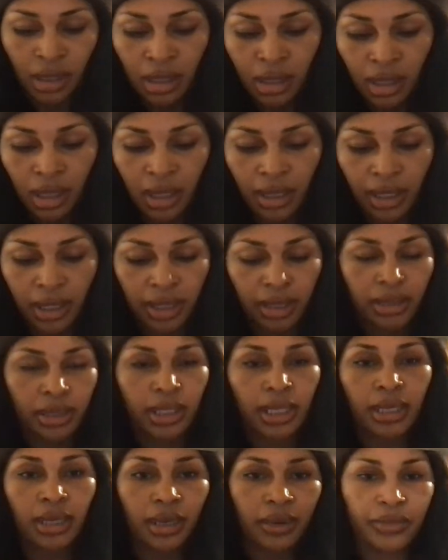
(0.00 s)
Okay, and then
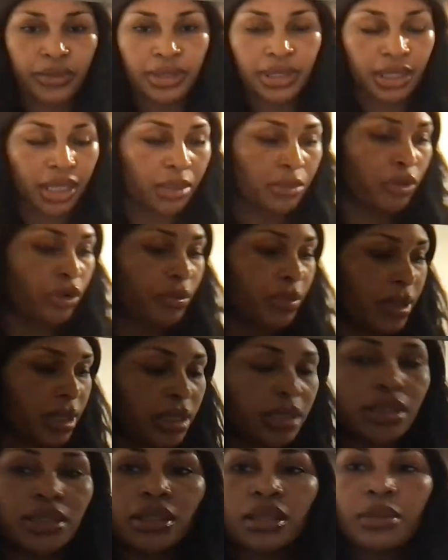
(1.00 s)
I obviously got more peas.
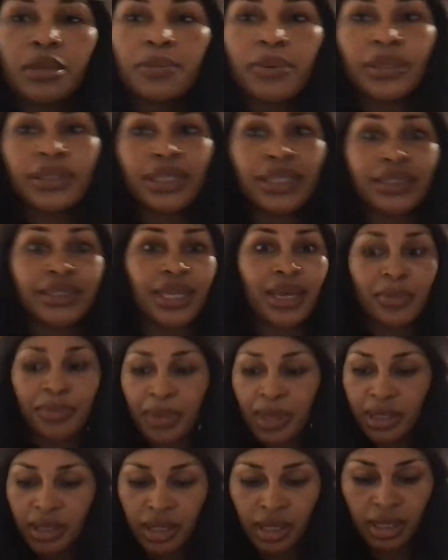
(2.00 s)
So let me put this up
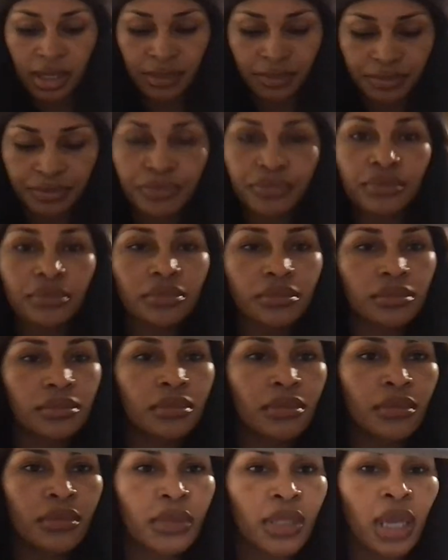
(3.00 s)
and then,
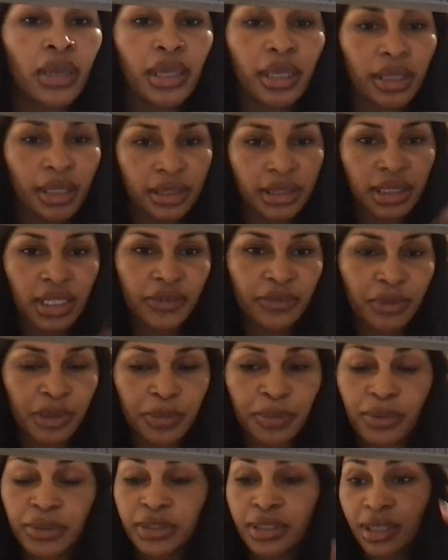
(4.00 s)
oh yeah, it's enough
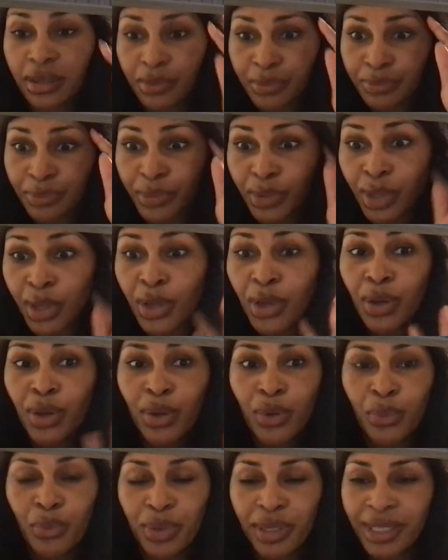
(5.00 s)
people so
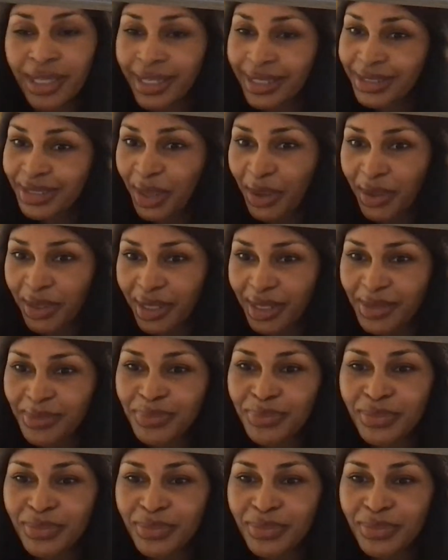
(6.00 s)
we can get started.